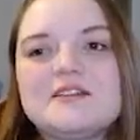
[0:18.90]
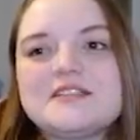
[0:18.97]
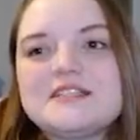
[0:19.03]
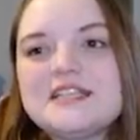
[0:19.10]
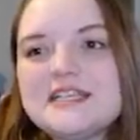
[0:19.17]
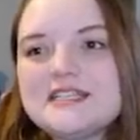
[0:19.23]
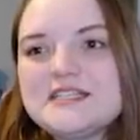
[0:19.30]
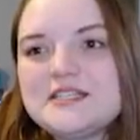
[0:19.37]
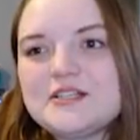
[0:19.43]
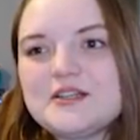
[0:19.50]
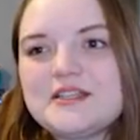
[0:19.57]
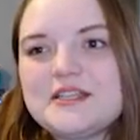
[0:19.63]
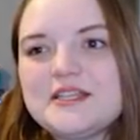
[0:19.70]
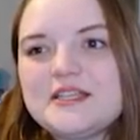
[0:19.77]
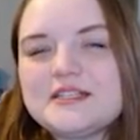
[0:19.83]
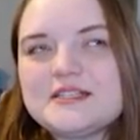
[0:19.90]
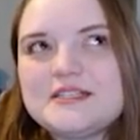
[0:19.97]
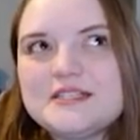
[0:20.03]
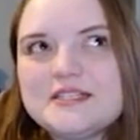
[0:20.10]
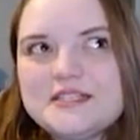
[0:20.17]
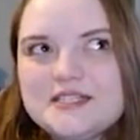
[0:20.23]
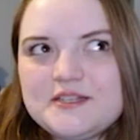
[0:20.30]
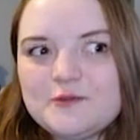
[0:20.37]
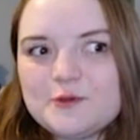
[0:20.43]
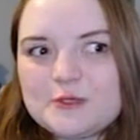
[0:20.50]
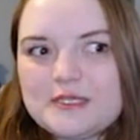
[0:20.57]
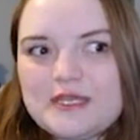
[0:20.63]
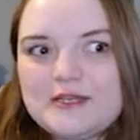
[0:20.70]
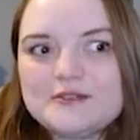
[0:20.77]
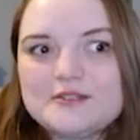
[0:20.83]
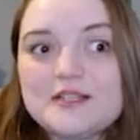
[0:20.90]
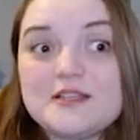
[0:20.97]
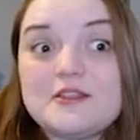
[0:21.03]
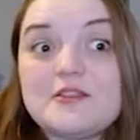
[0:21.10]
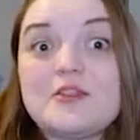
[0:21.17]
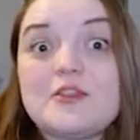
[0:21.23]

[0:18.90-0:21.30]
second tier, I think, is 64 tiles, and then the